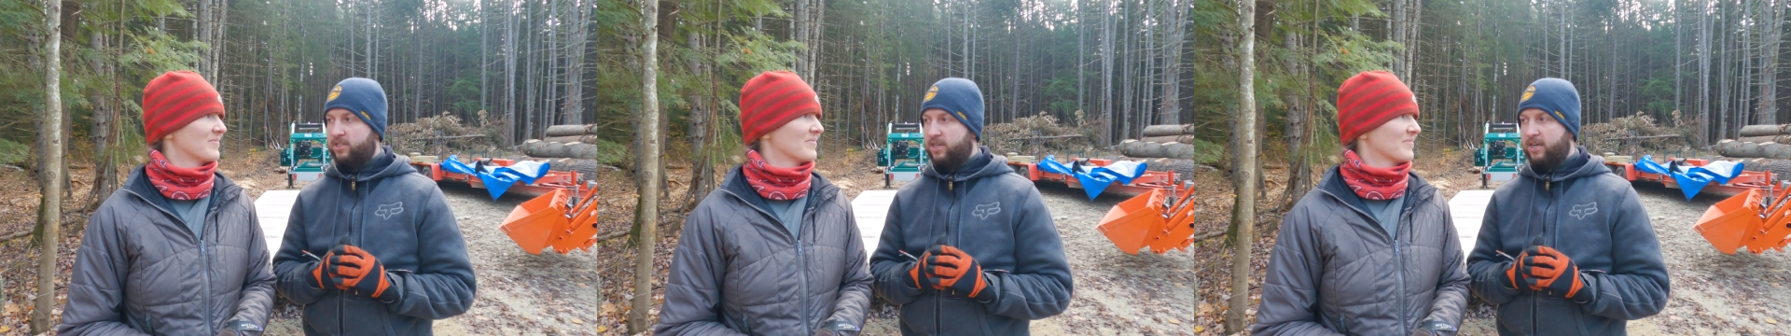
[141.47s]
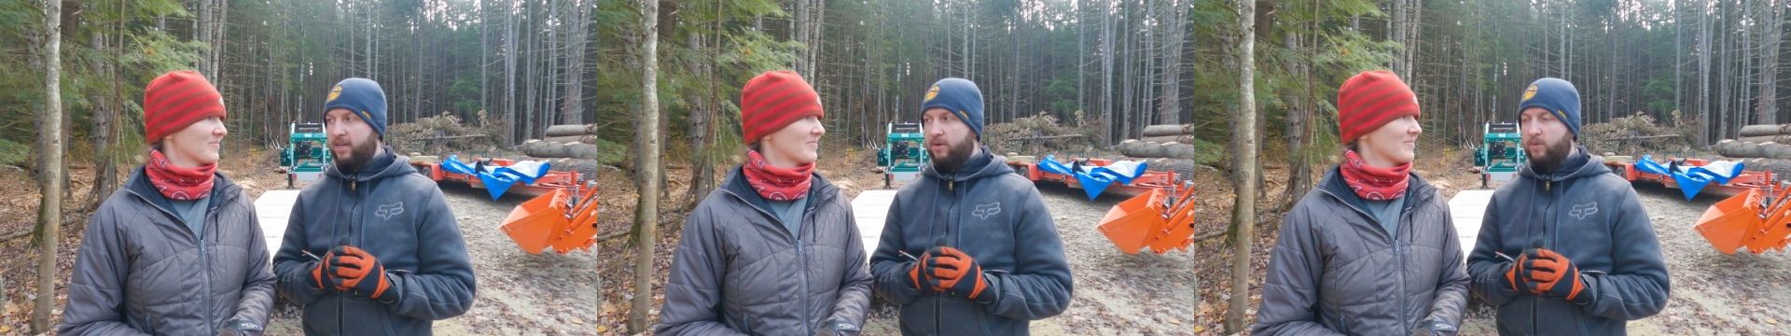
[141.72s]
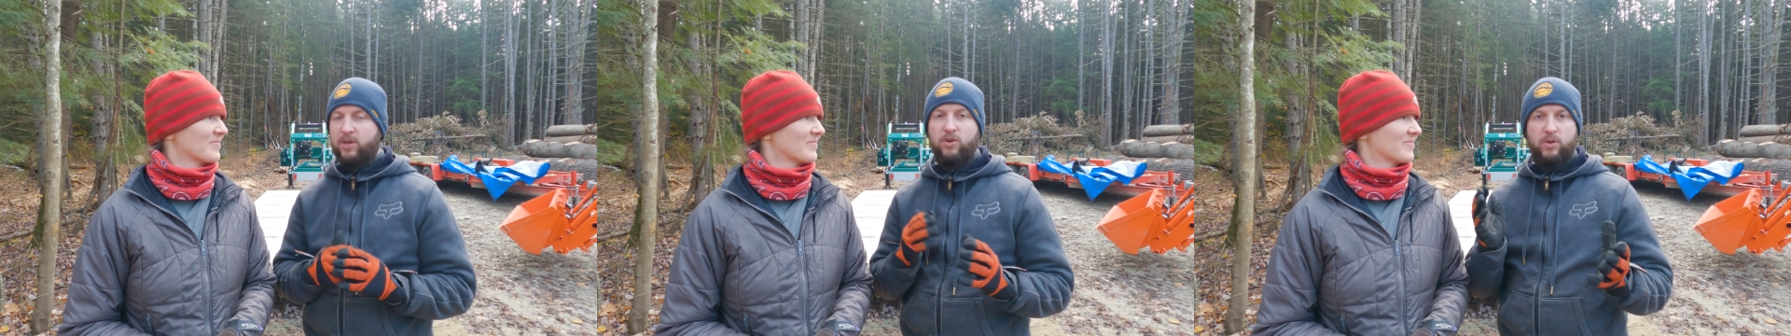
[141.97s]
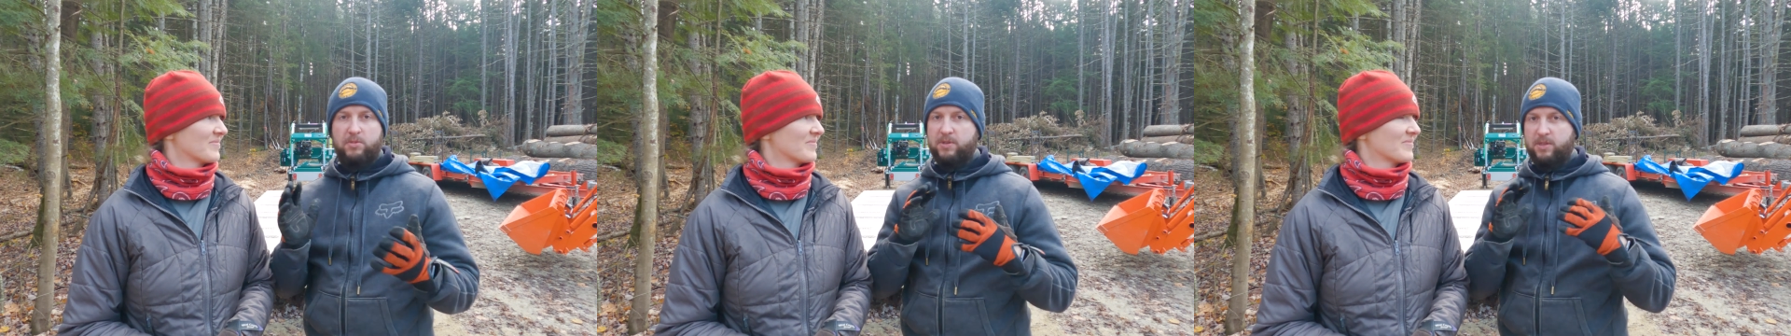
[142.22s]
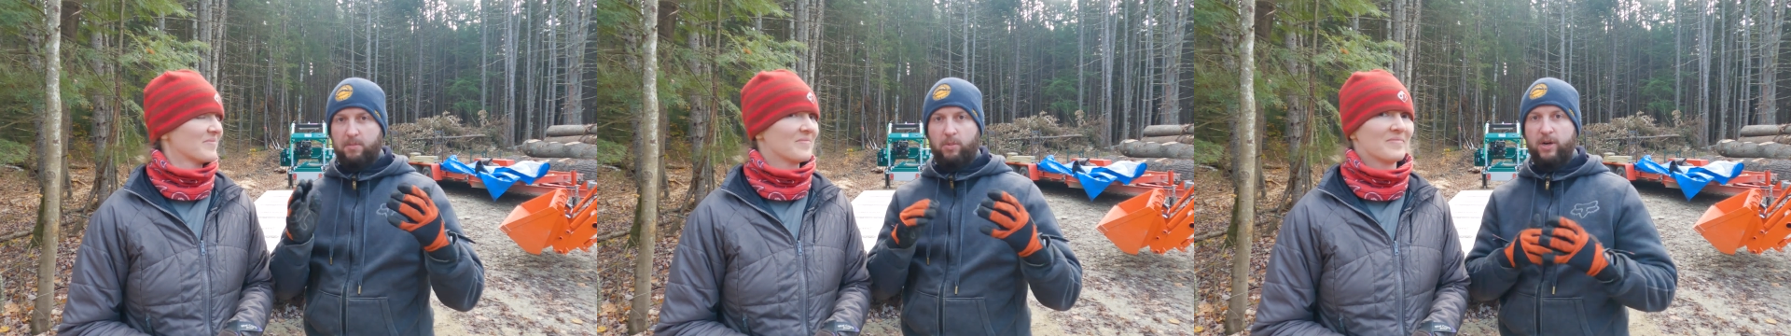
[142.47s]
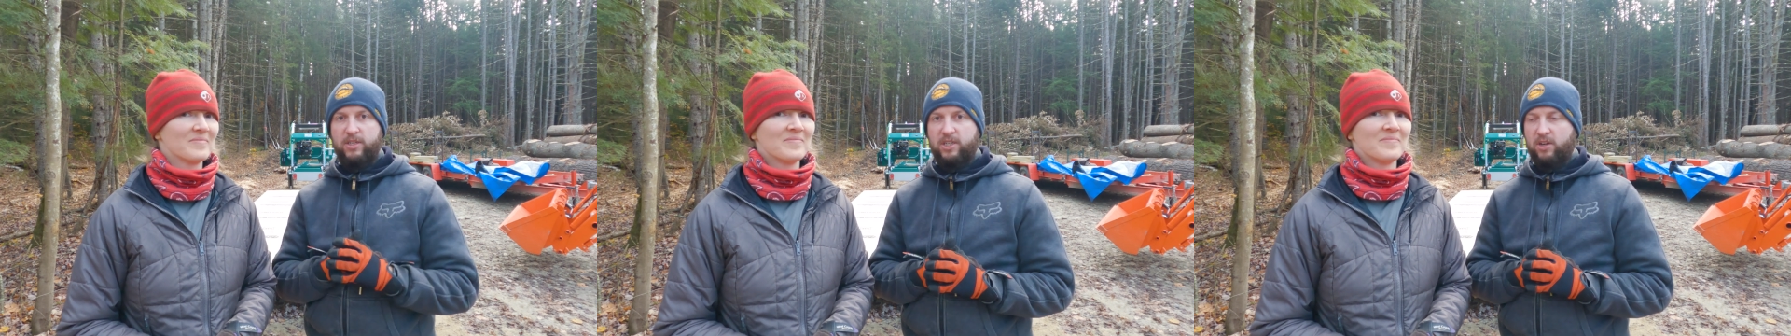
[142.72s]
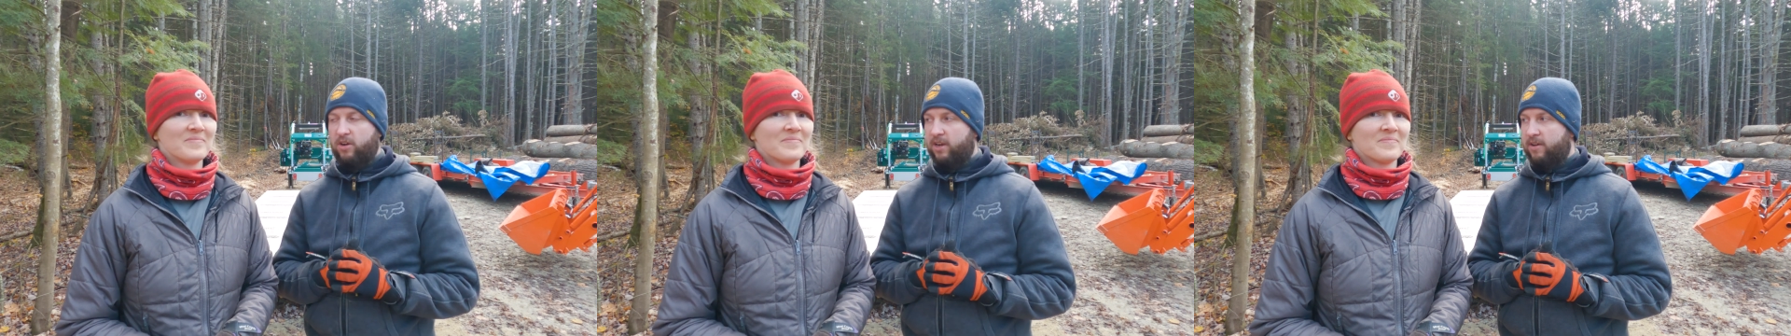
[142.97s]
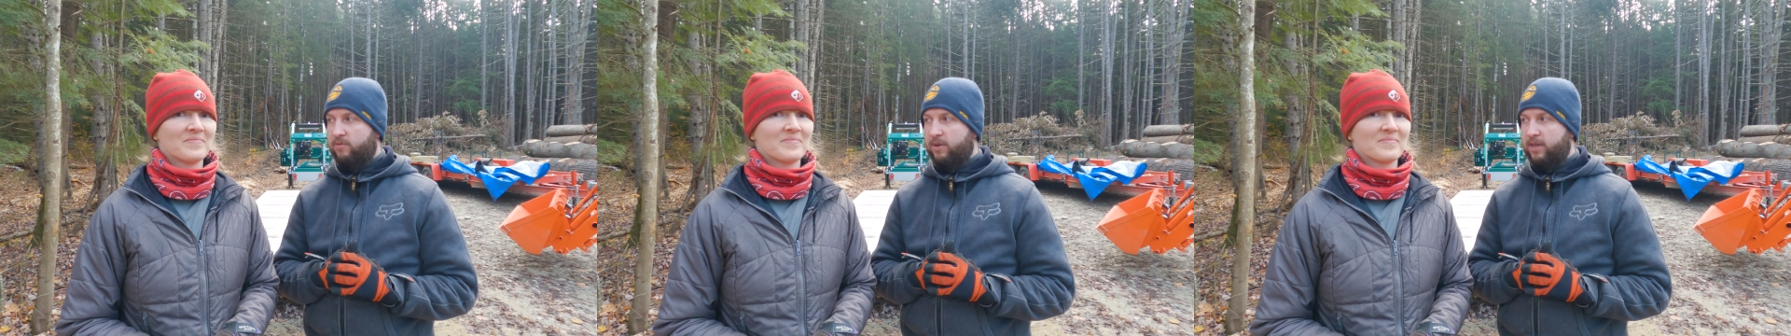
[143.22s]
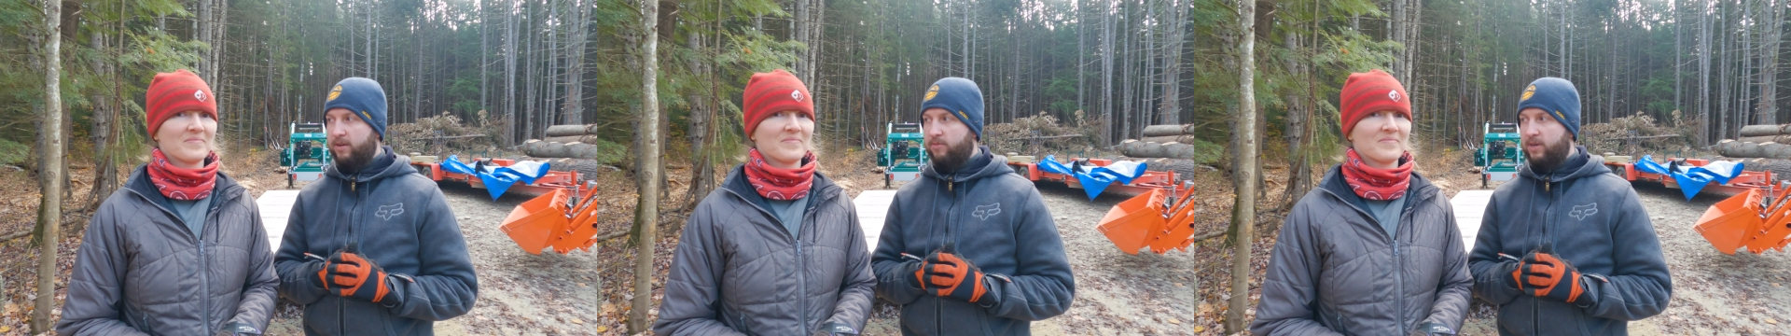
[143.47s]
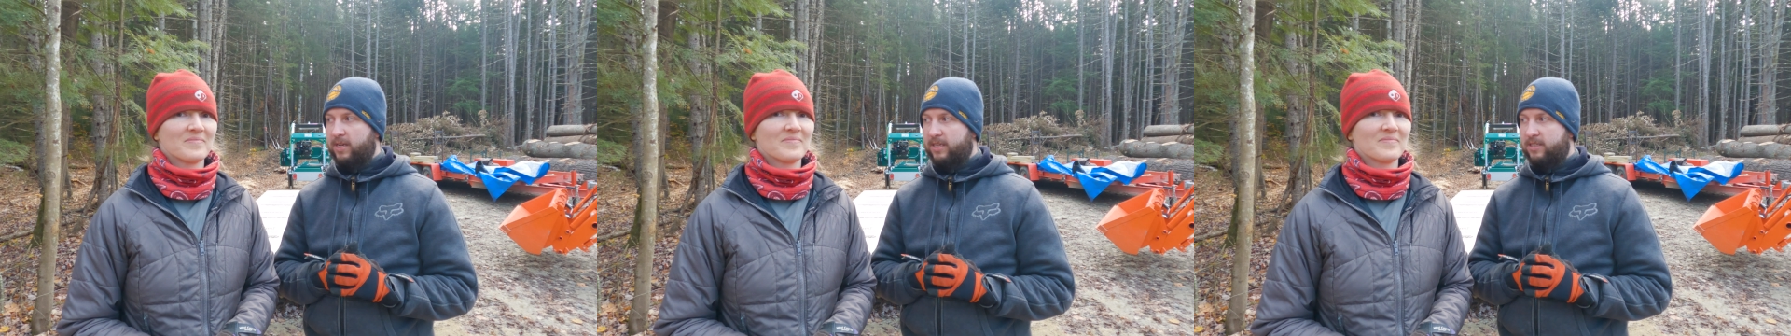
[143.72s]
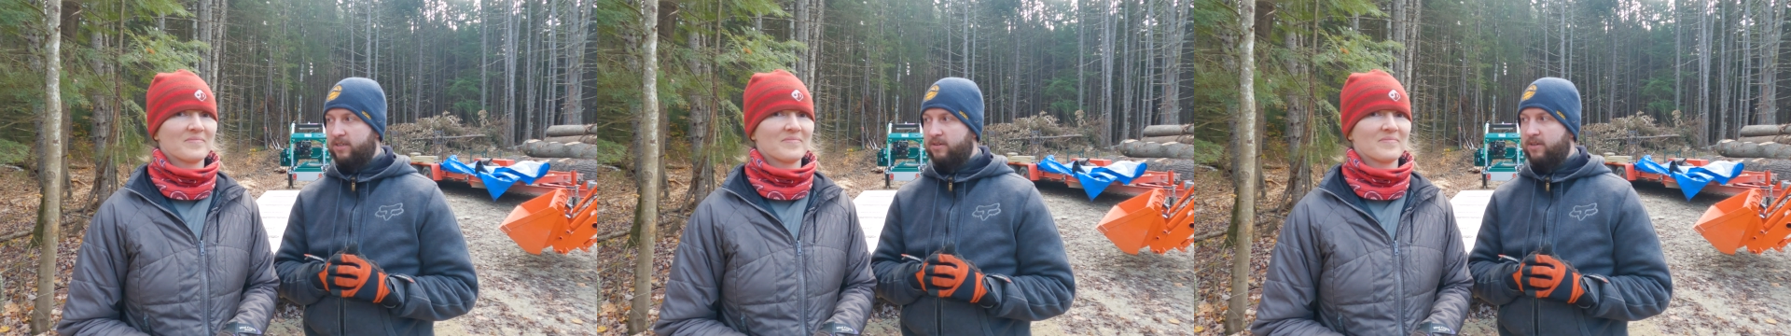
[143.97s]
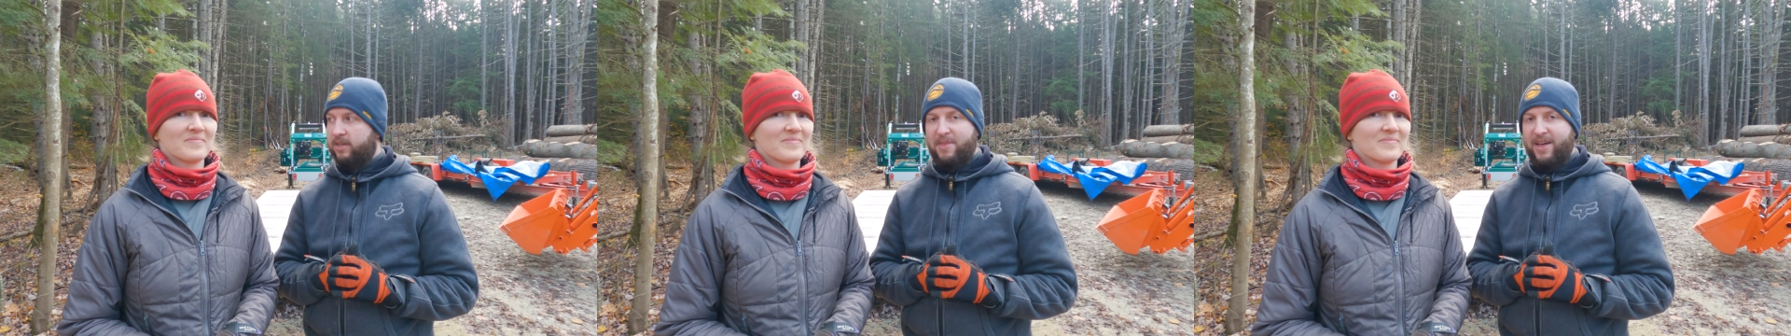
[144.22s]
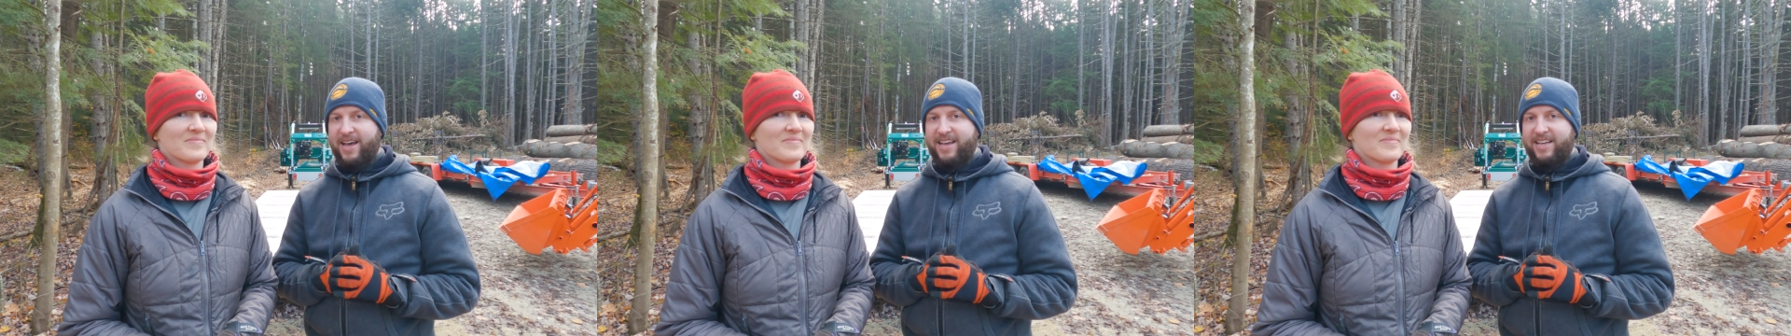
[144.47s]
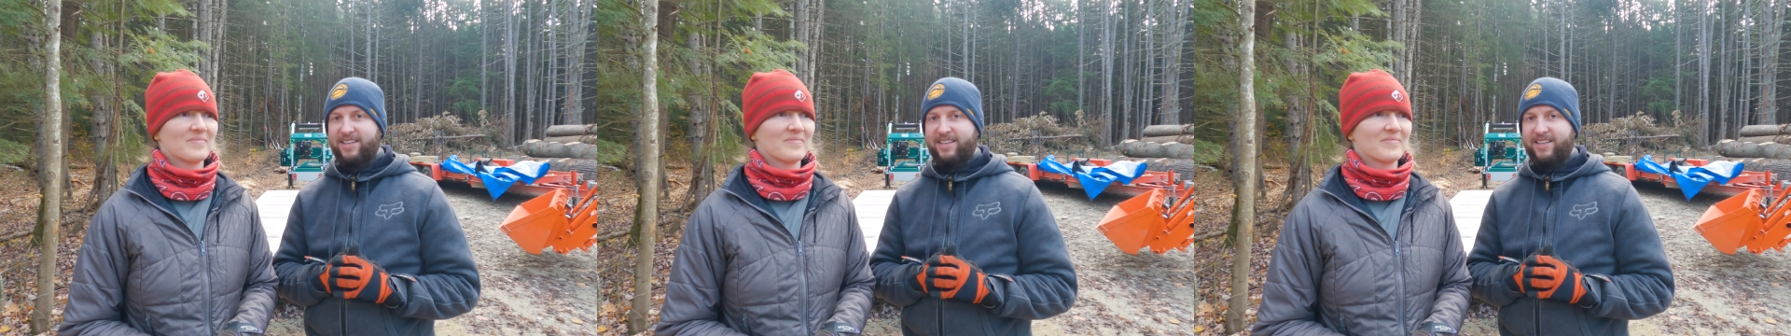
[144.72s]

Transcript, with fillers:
Speaker 1: sturdy. We can always put some bracing on if we, if we need to. But that